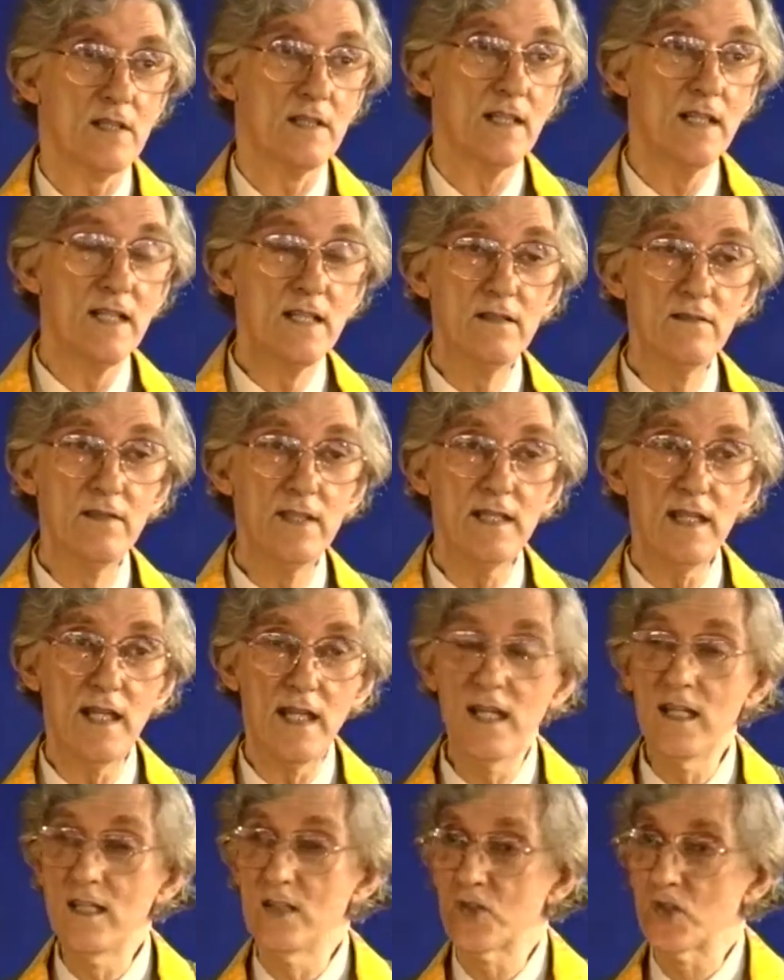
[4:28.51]
And in the
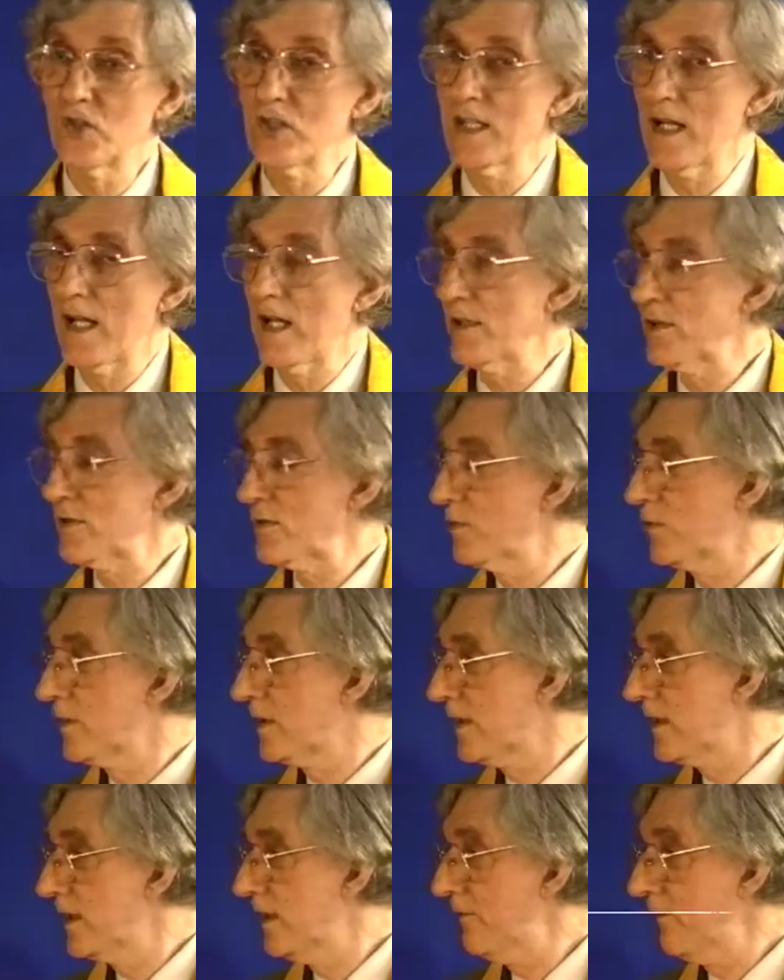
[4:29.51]
end, she had to
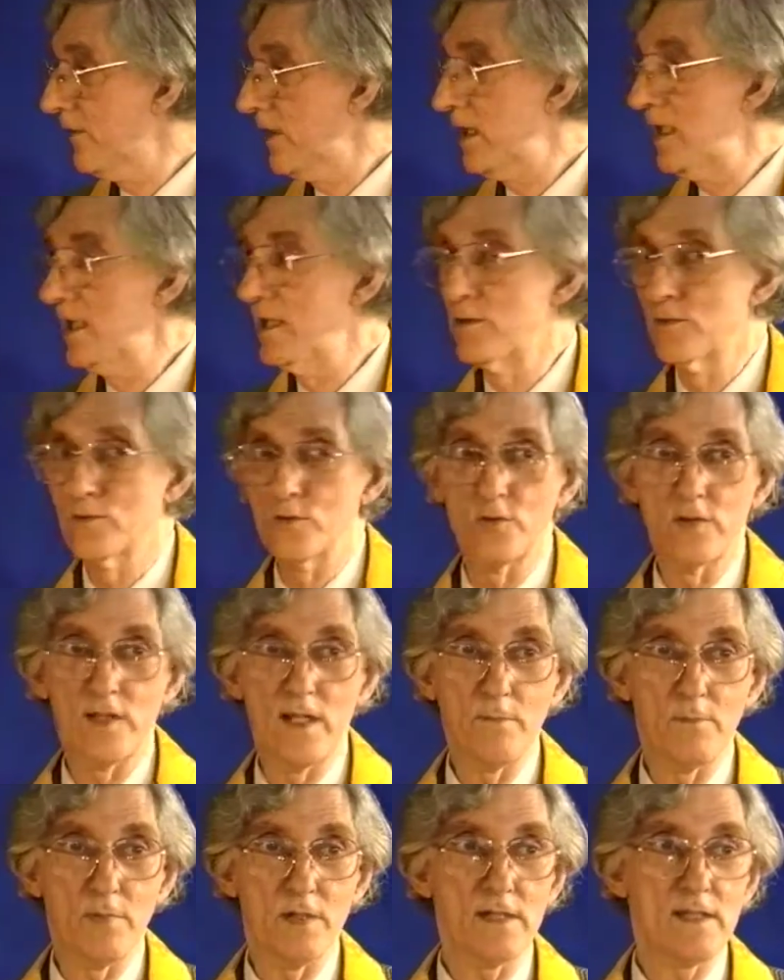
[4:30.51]
give in to
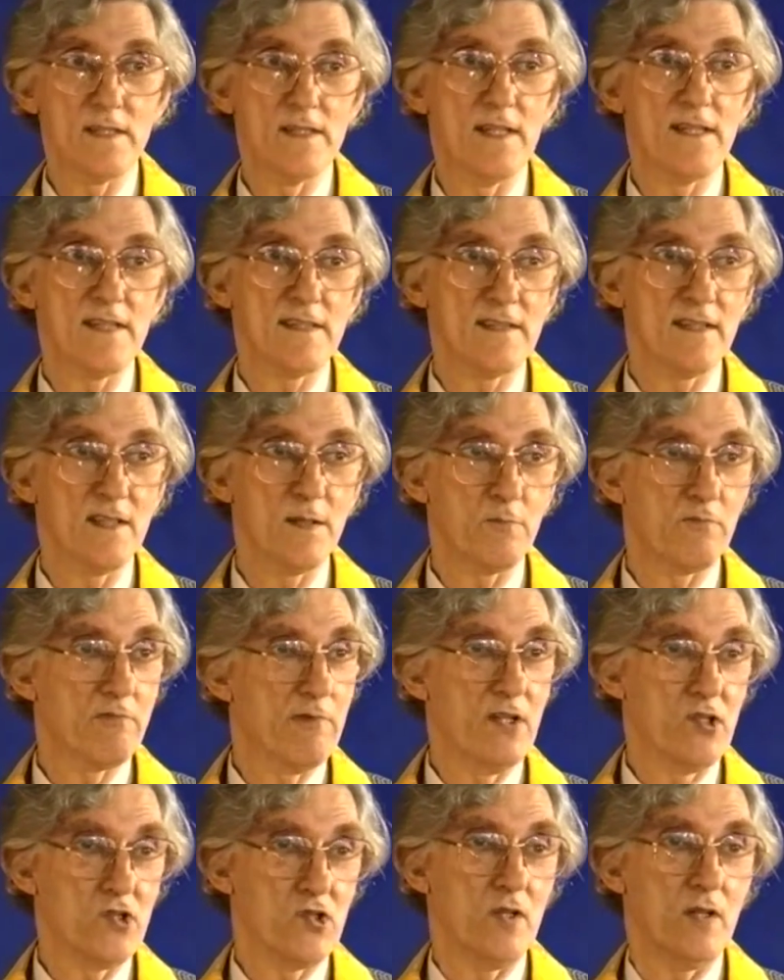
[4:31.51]
their persistent
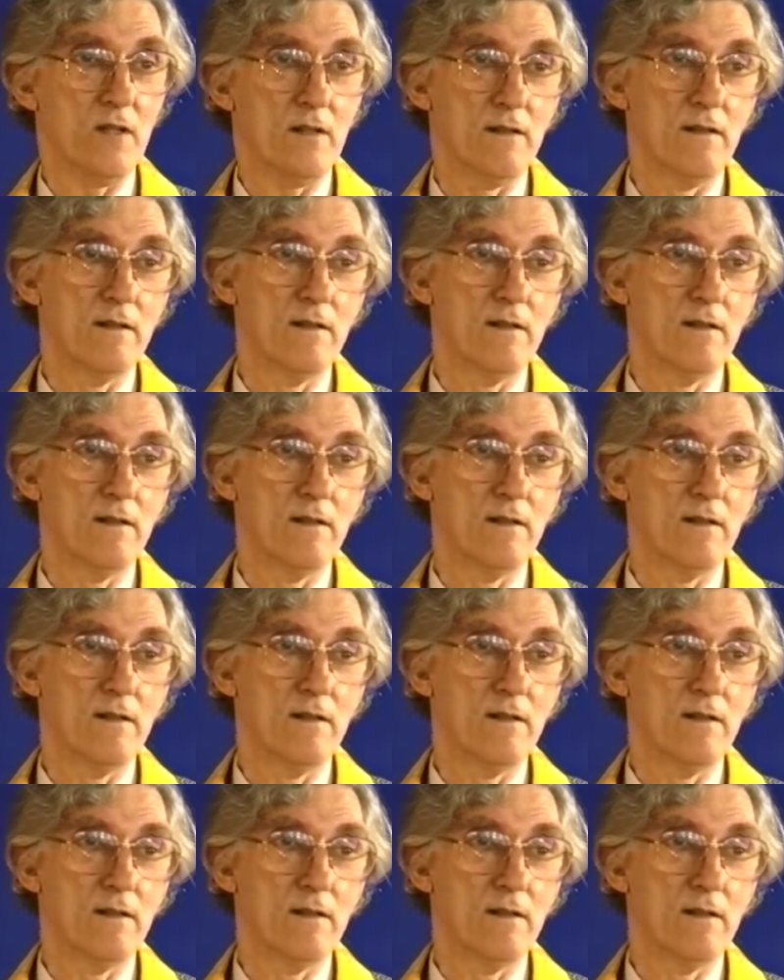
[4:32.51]
pressure,